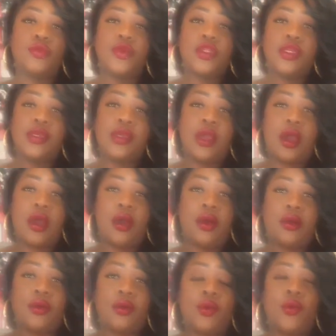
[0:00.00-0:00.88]

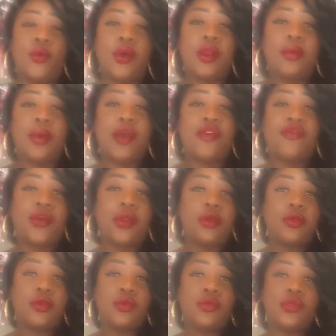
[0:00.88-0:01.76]
Yeah. One of my
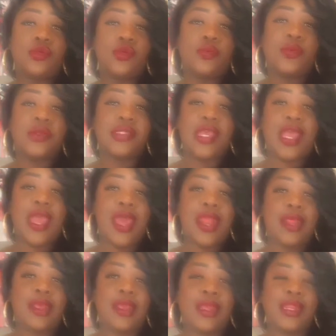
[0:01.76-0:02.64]
fellow YouTubers
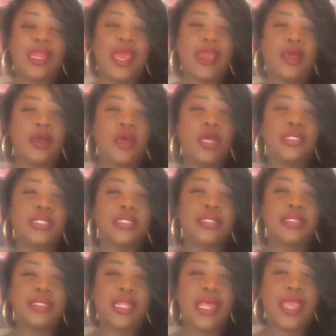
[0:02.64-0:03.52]
had it in like a
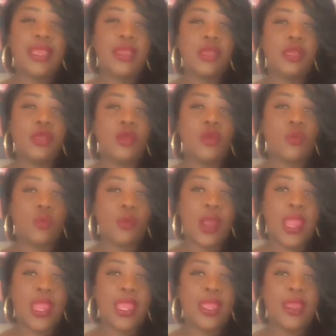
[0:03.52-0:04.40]
slate
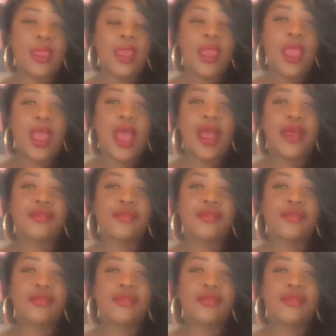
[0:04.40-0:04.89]
gray. I